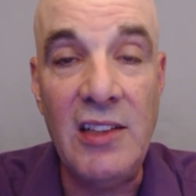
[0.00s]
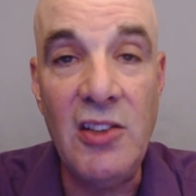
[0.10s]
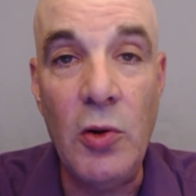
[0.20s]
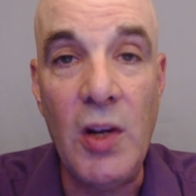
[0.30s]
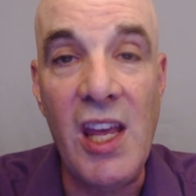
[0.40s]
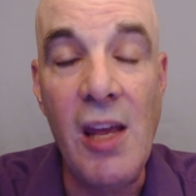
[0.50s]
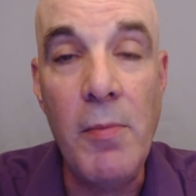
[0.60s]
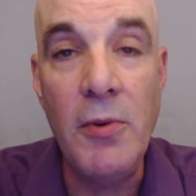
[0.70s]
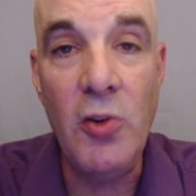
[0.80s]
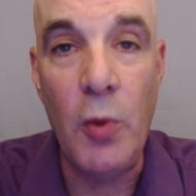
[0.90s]
to keep
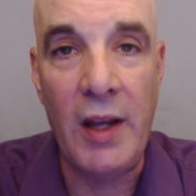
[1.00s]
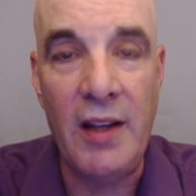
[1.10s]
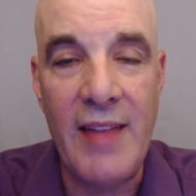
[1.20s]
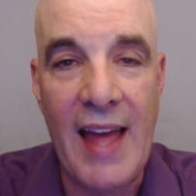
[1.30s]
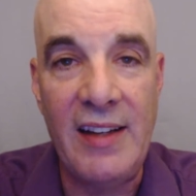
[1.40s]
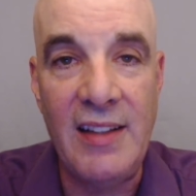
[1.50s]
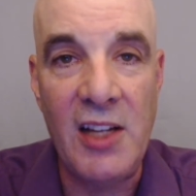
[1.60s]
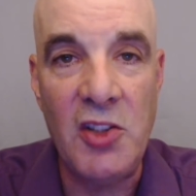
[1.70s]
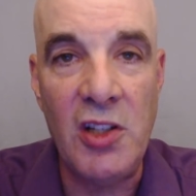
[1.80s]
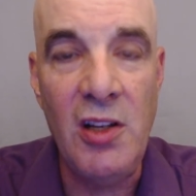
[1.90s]
doing that
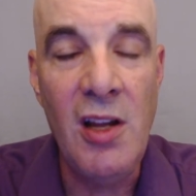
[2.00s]
intention